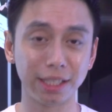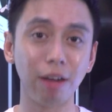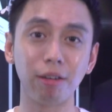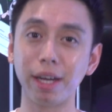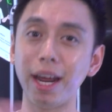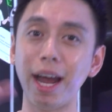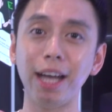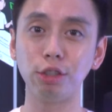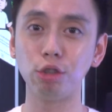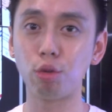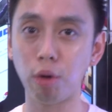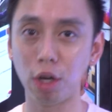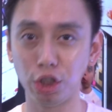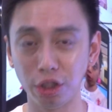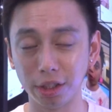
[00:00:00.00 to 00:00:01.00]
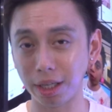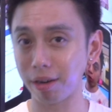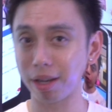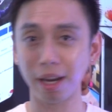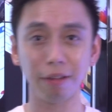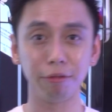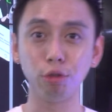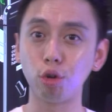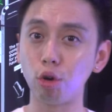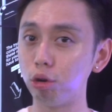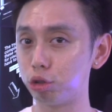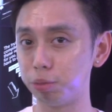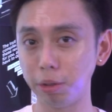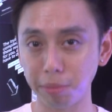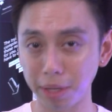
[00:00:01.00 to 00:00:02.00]
How can I ask you questions? How can I have you
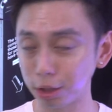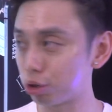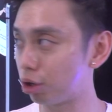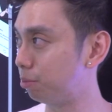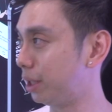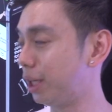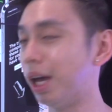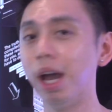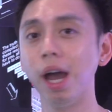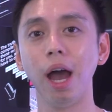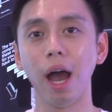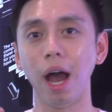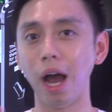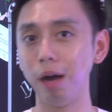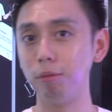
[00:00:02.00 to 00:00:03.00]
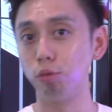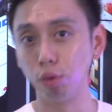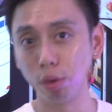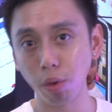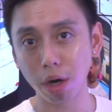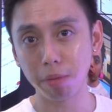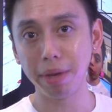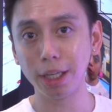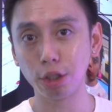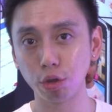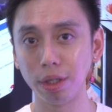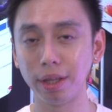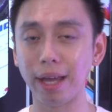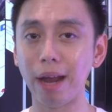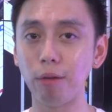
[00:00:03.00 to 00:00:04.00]
coach me or mentor me? We want to make
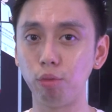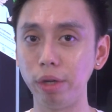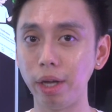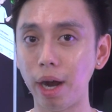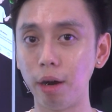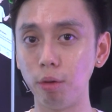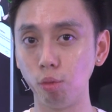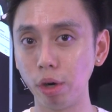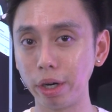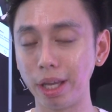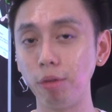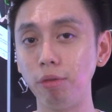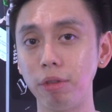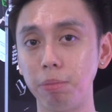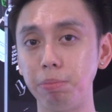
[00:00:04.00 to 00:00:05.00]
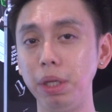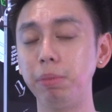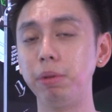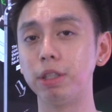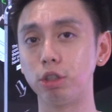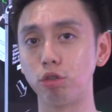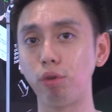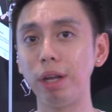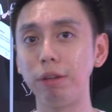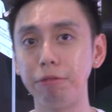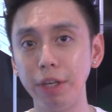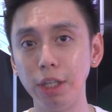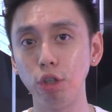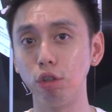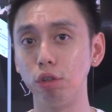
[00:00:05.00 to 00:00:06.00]
sure that we are working with the people that's the right
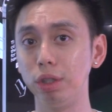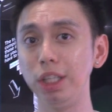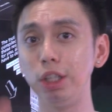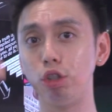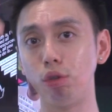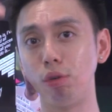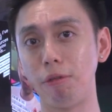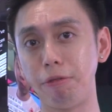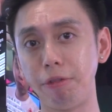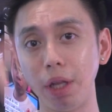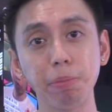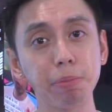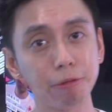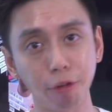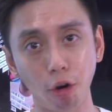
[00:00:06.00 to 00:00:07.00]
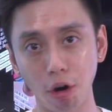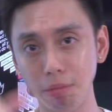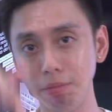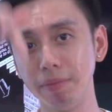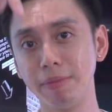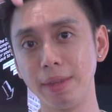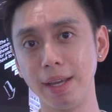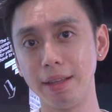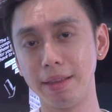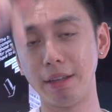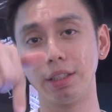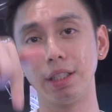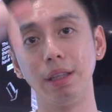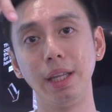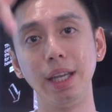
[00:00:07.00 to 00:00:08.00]
fit. You'll need to fill up a form
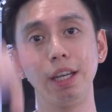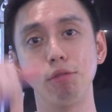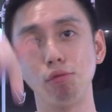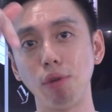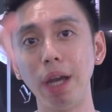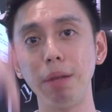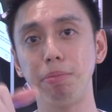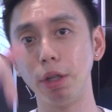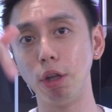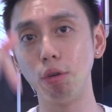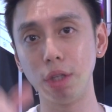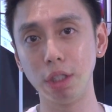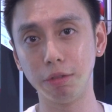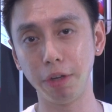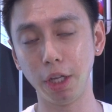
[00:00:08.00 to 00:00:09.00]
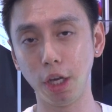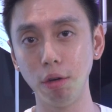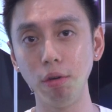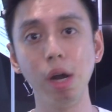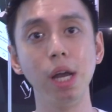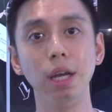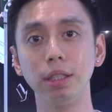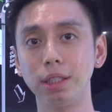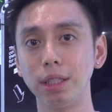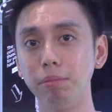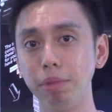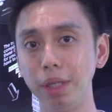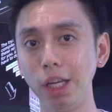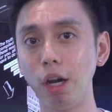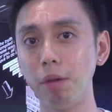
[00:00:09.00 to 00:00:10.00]
there's a link right below this video.
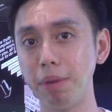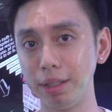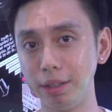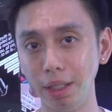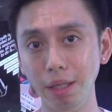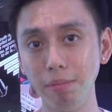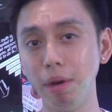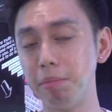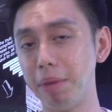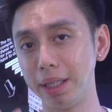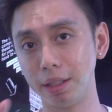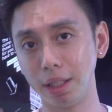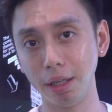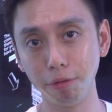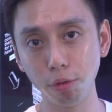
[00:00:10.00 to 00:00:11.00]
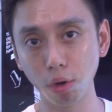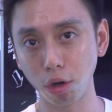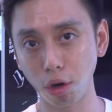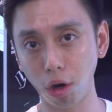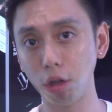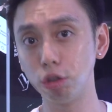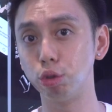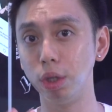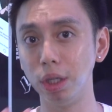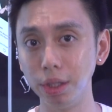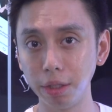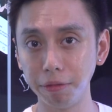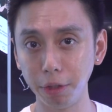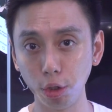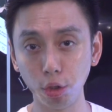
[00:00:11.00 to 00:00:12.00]
Somebody on my team might give you a call to
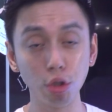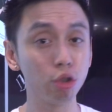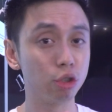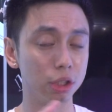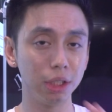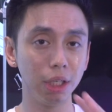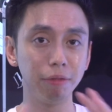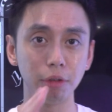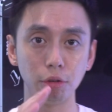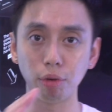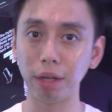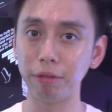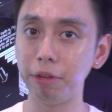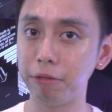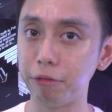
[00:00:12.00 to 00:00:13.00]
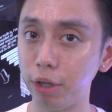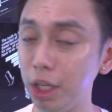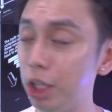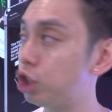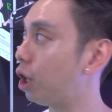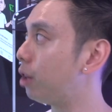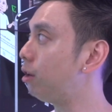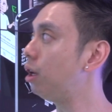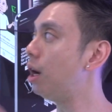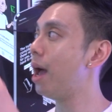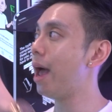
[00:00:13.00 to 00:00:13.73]
interview you to see if they're right fit for each other.